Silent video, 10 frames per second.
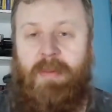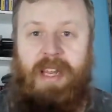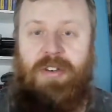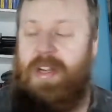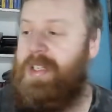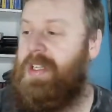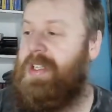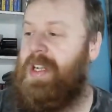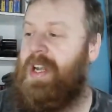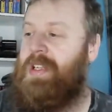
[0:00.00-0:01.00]
It's going to be
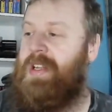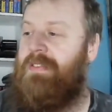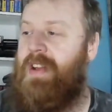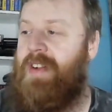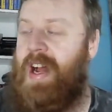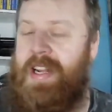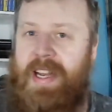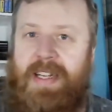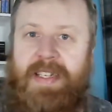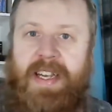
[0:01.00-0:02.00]
interesting to taste it. Never
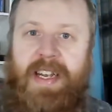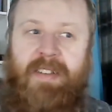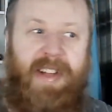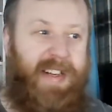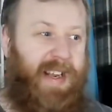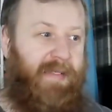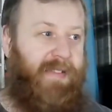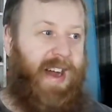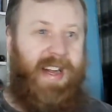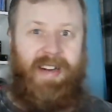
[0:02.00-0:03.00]
had it in a tin. I've had it
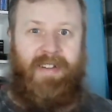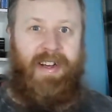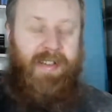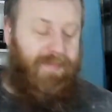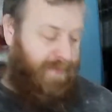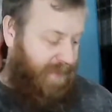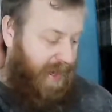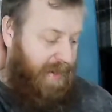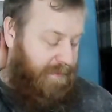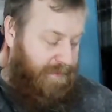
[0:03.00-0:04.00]
deep fried and I've had it
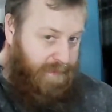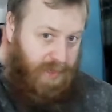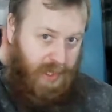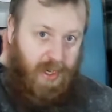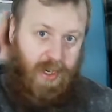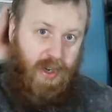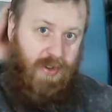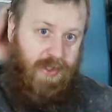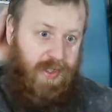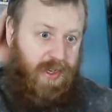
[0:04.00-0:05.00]

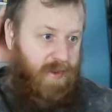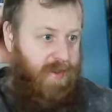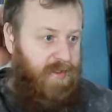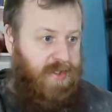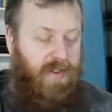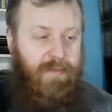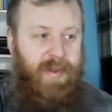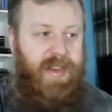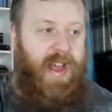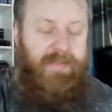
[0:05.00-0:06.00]
cooked on the grill and
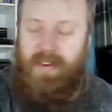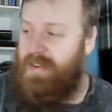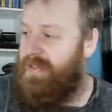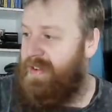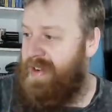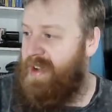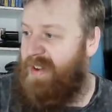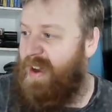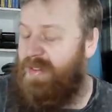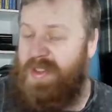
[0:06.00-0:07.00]
stuff, but never
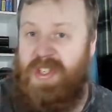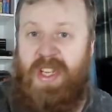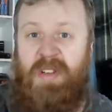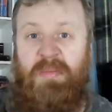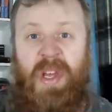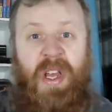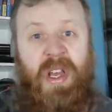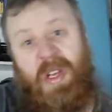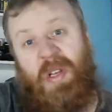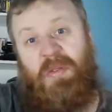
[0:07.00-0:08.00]
out of a tin.
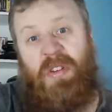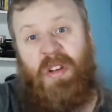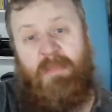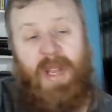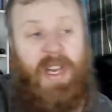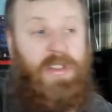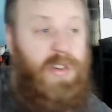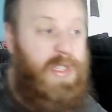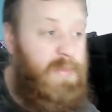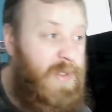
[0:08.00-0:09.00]
So it'll be an
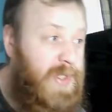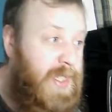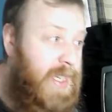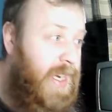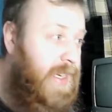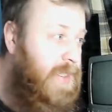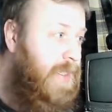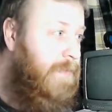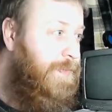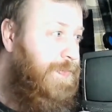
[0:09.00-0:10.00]
interesting one to
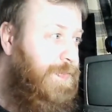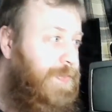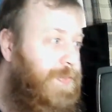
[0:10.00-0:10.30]
taste.